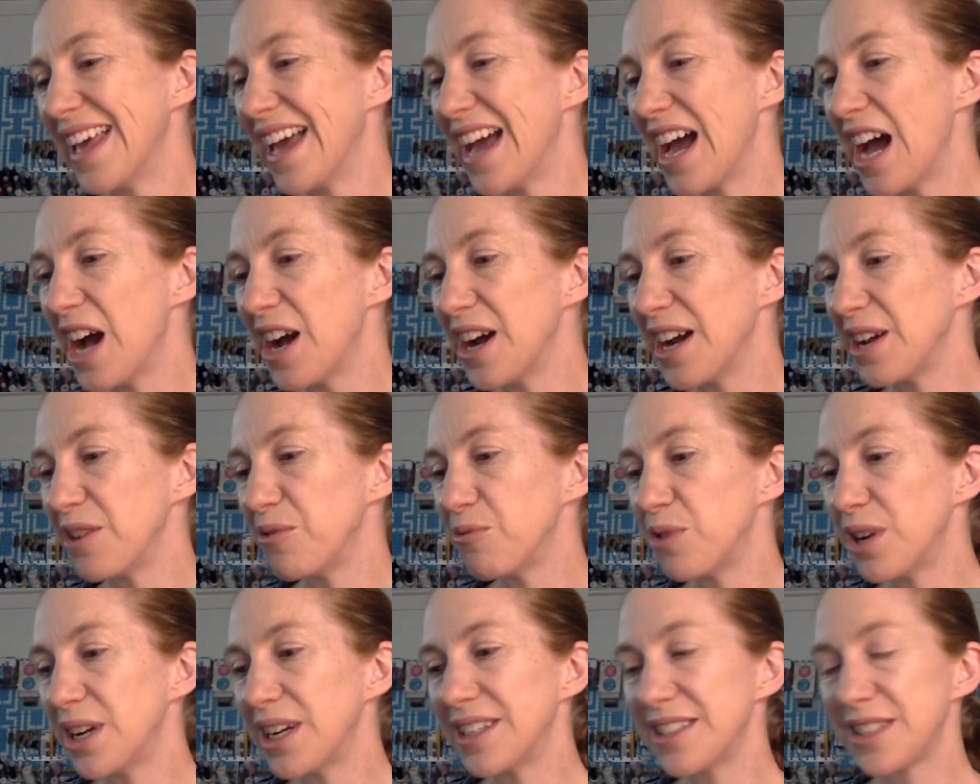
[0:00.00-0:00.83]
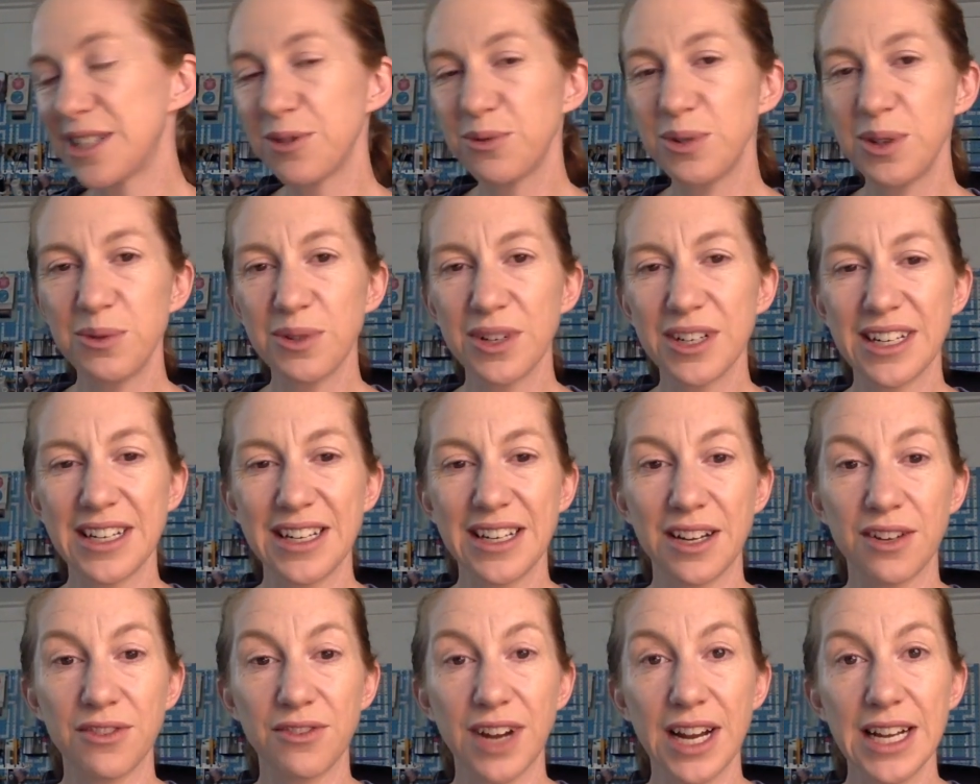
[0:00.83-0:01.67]
All right, what else are we working
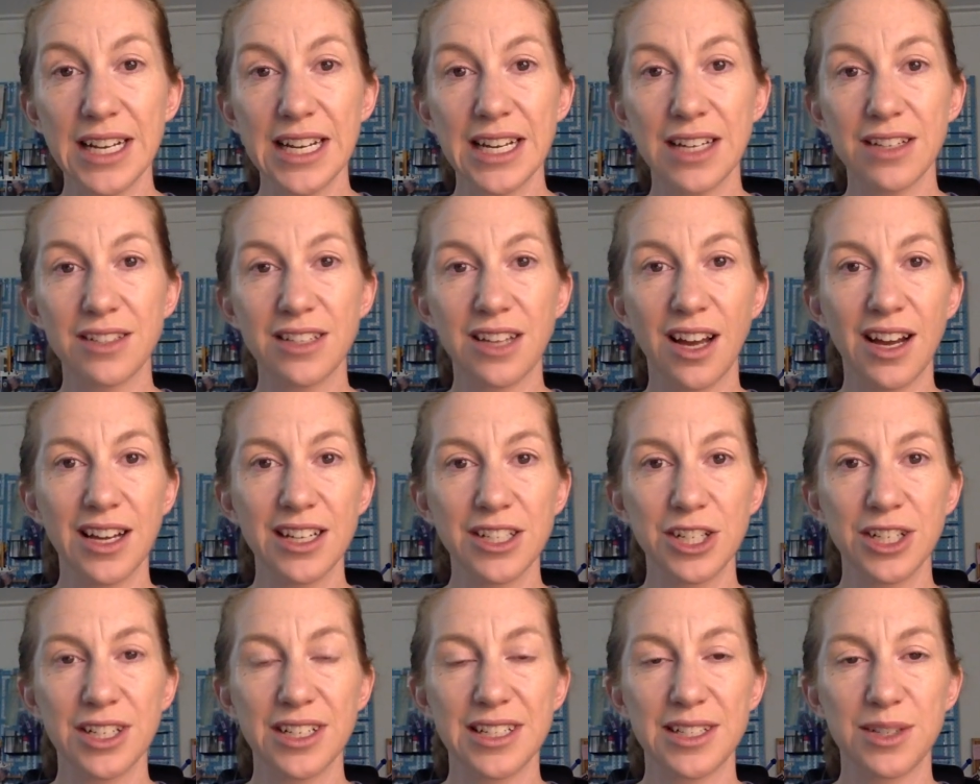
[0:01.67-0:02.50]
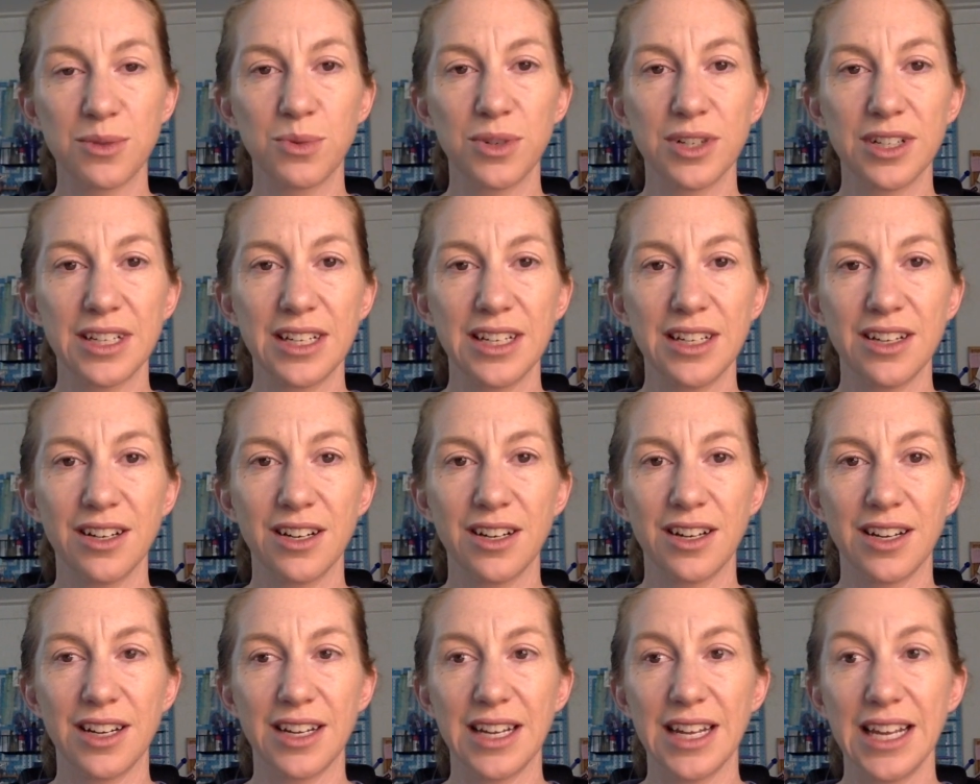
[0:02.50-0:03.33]
on? Right now, Tasha is working
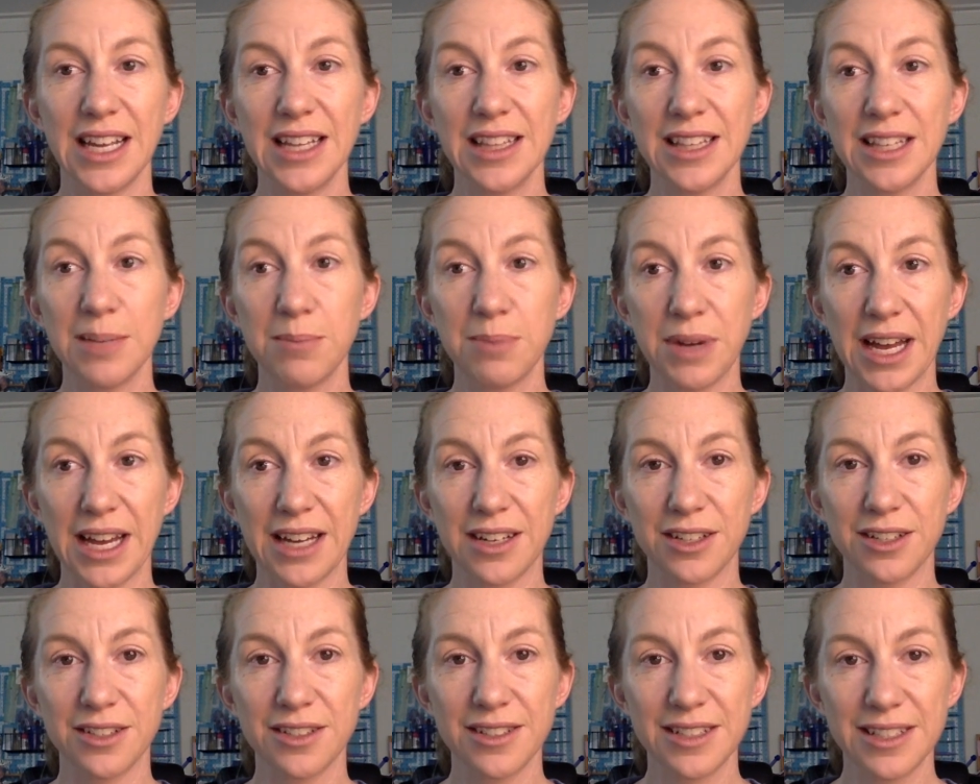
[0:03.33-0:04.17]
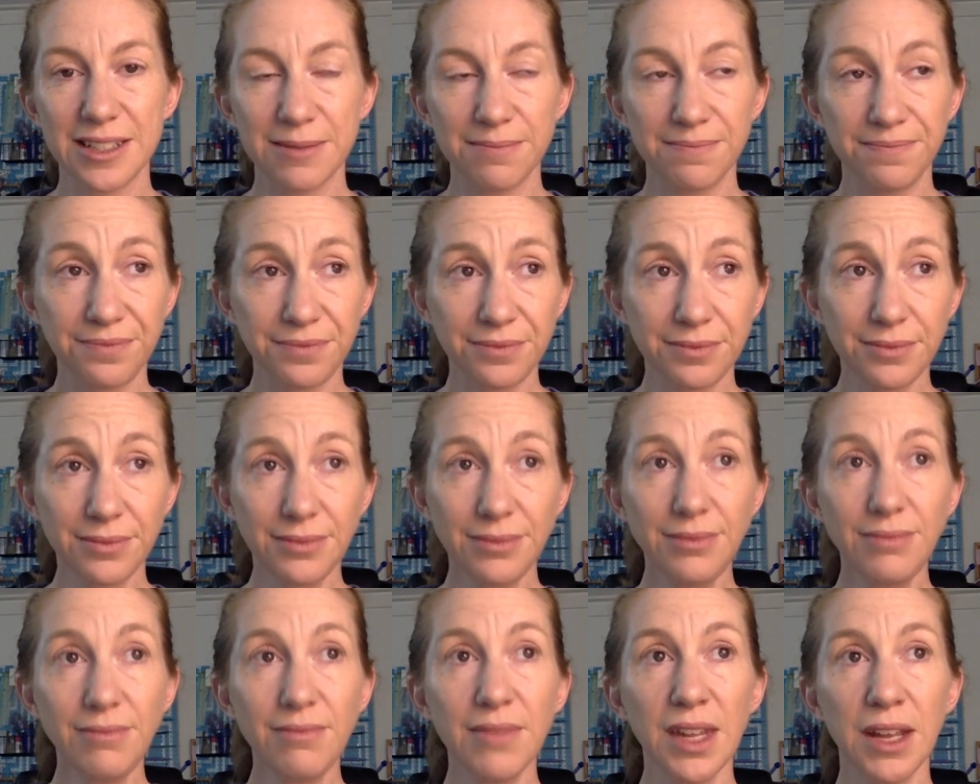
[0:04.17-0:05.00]
on Henley patterns
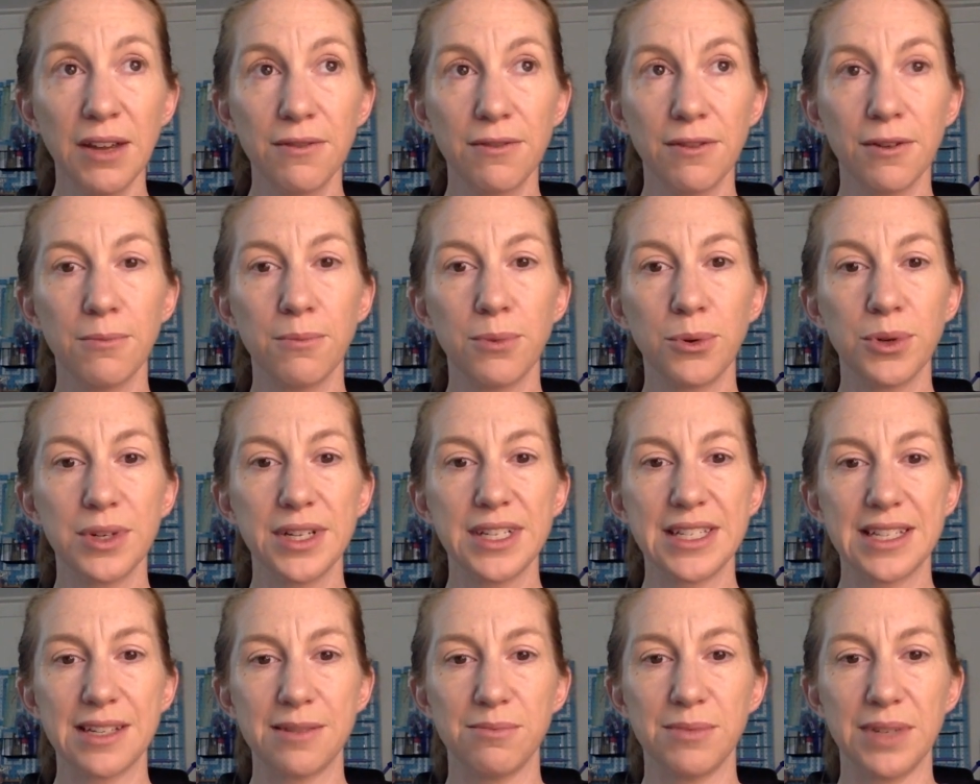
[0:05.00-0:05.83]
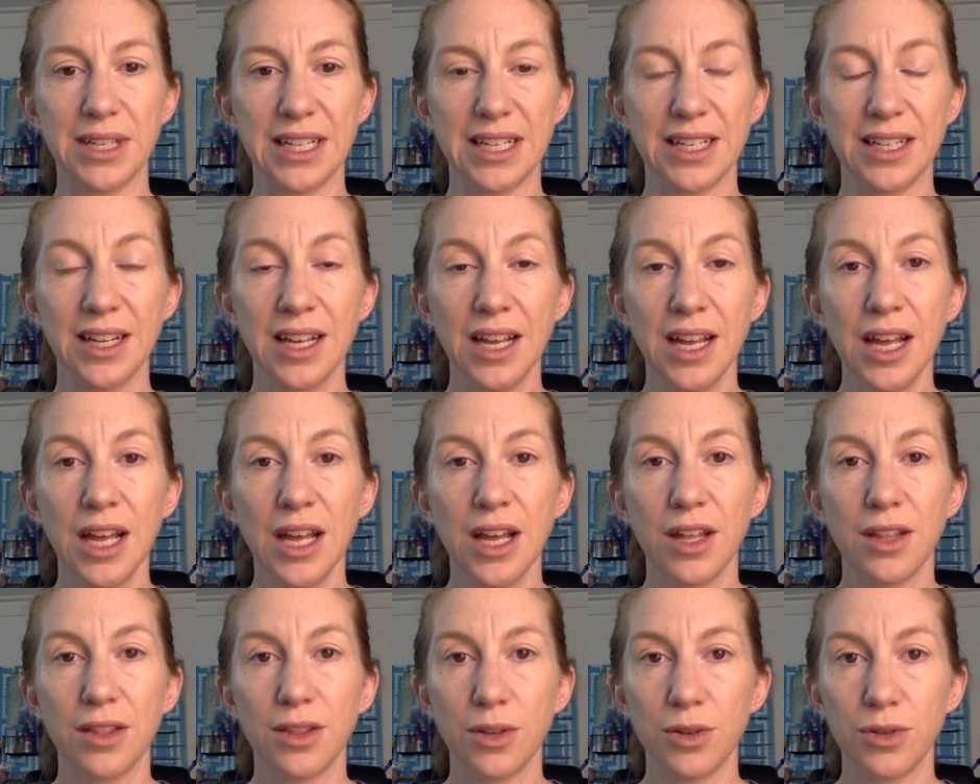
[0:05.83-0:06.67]
for boys and men.
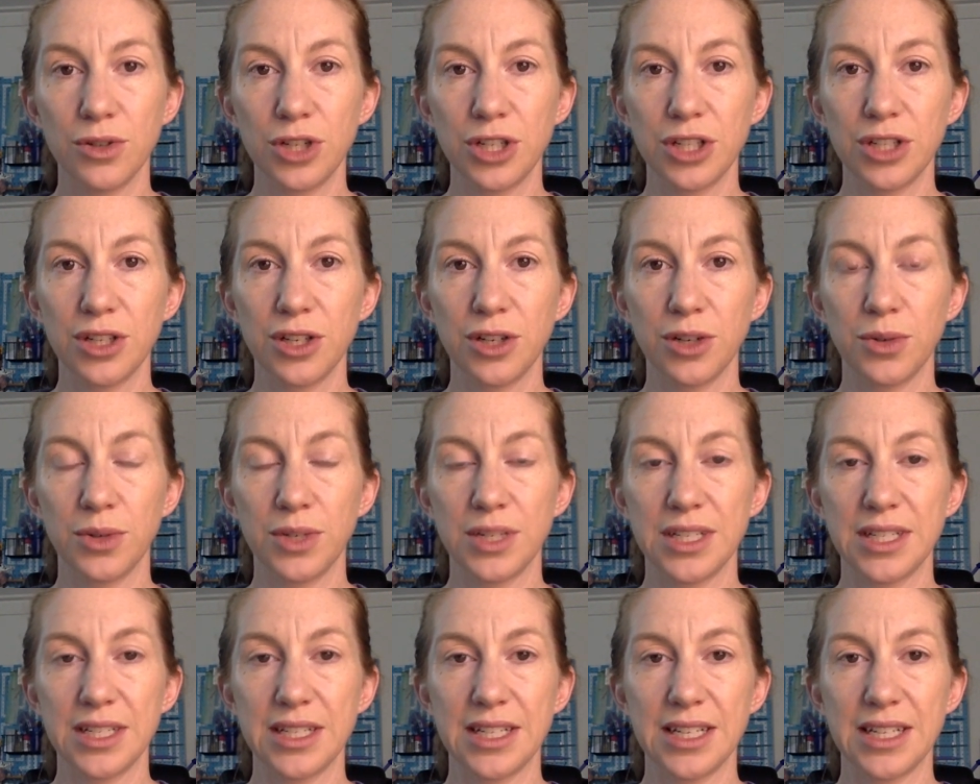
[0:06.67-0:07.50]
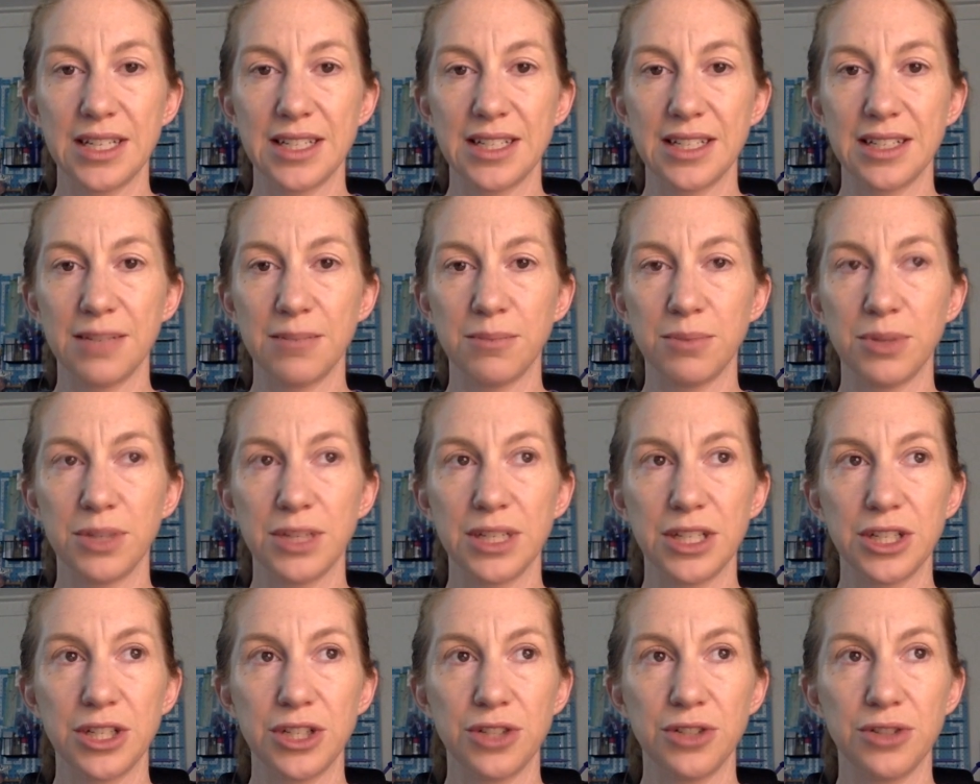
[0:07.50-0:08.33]
Those should go into testing
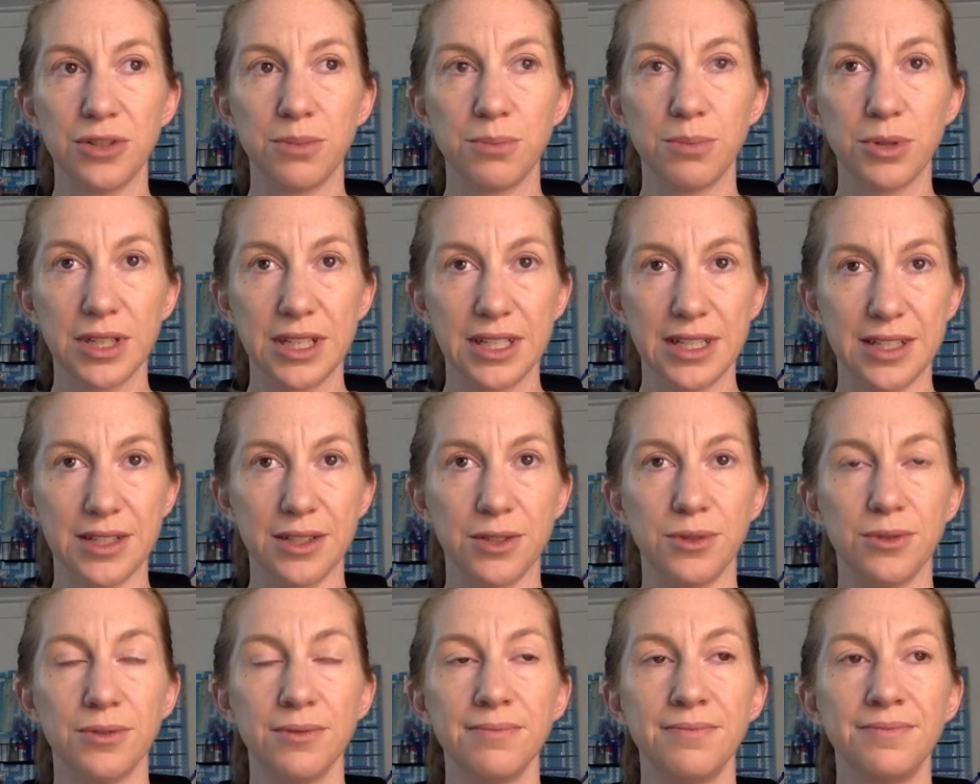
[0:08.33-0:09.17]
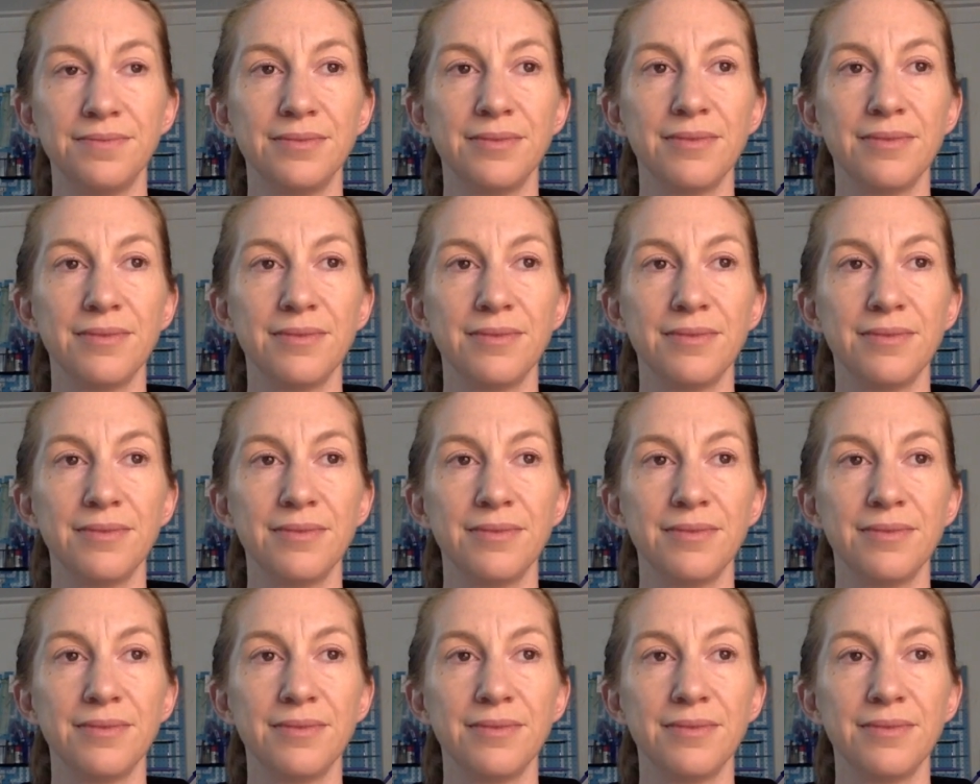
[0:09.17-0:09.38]
pretty soon.